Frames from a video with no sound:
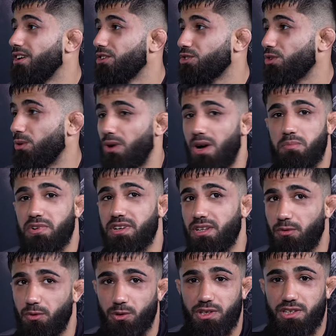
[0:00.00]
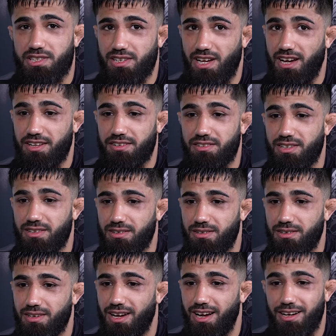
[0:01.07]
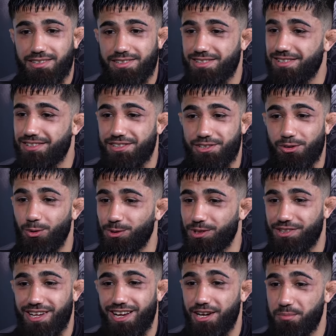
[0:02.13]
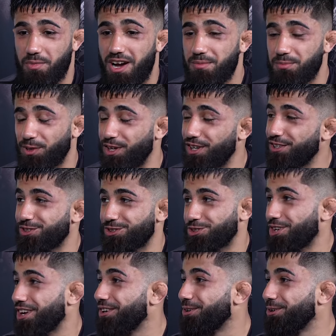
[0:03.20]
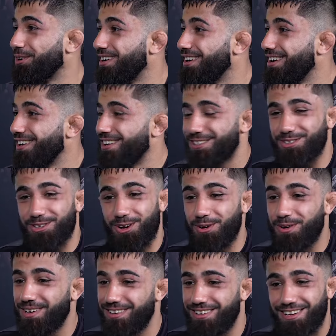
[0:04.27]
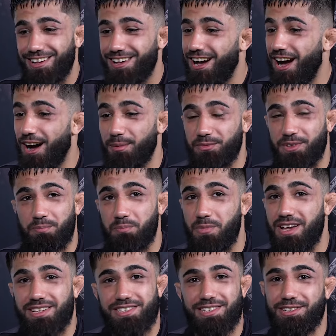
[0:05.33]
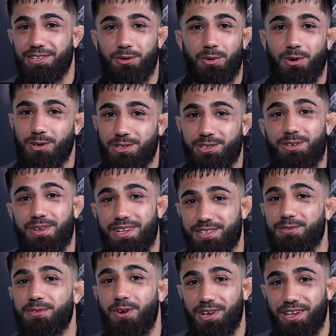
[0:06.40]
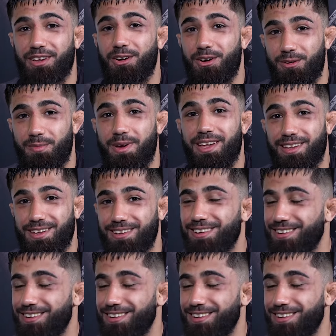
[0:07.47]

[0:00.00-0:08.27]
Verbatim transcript: So I'm ready for this, and I say this all the time. I'm king of the jungle, so I'm the best in the world, so let's go, mate.